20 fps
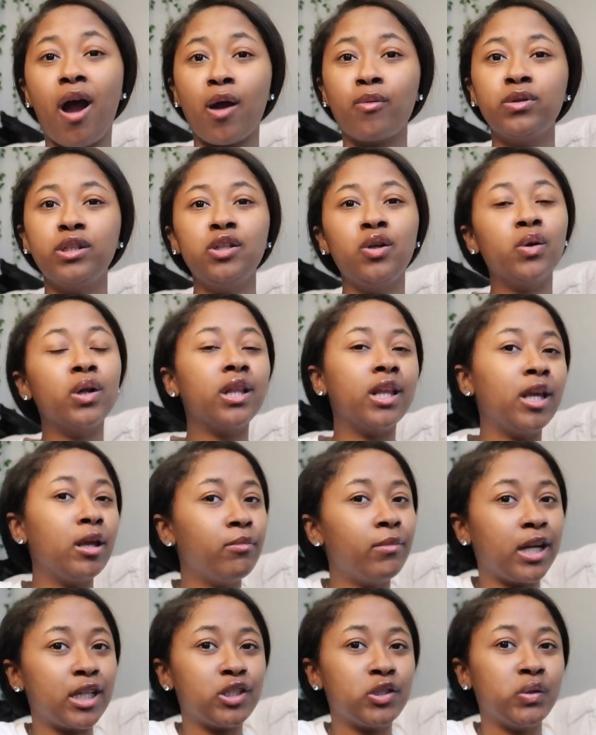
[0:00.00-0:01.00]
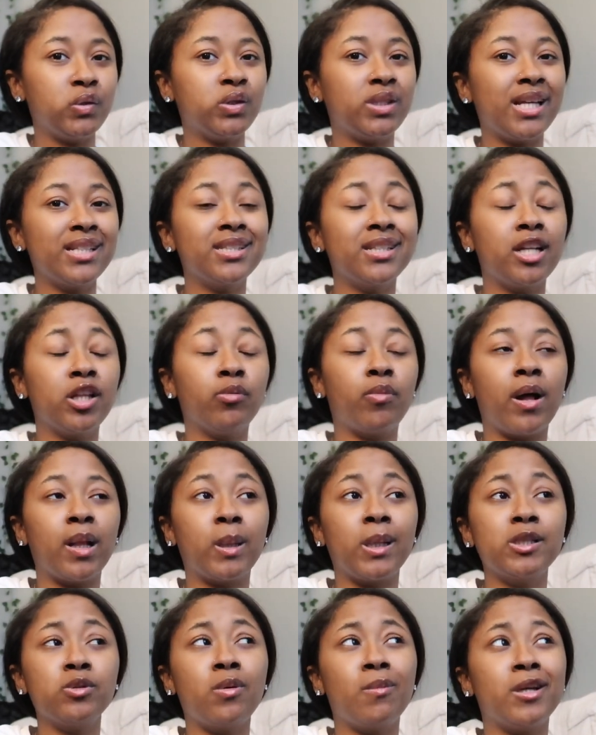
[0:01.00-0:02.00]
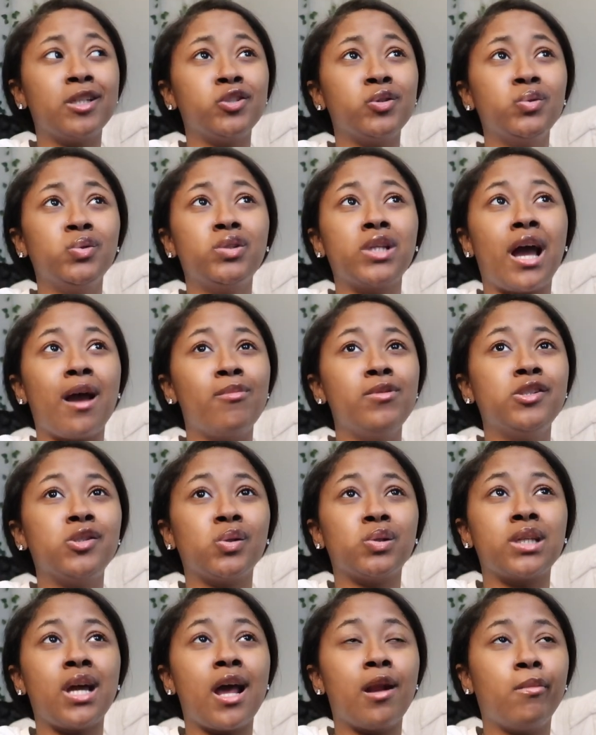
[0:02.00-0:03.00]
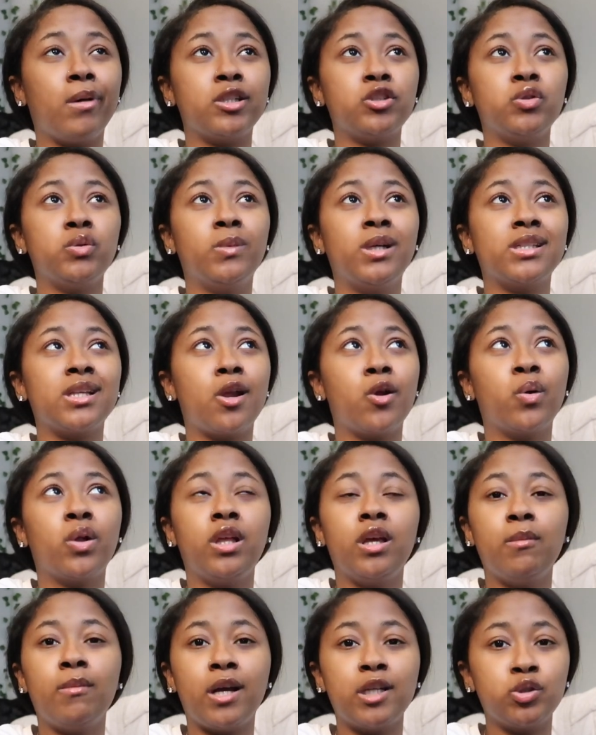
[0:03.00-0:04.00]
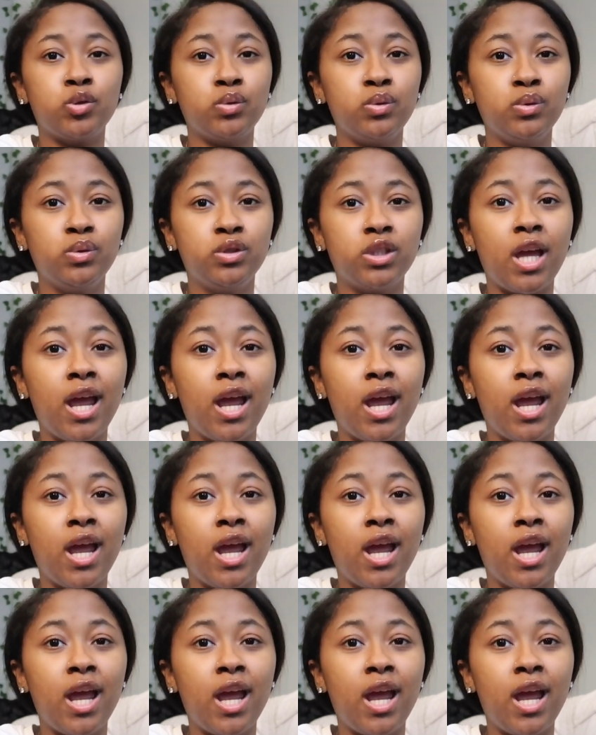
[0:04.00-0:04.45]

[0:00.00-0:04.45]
I really don't clean my shoes. That's another problem. That's why my shoes, I be so tired of my shoes, because I don't clean my shoes.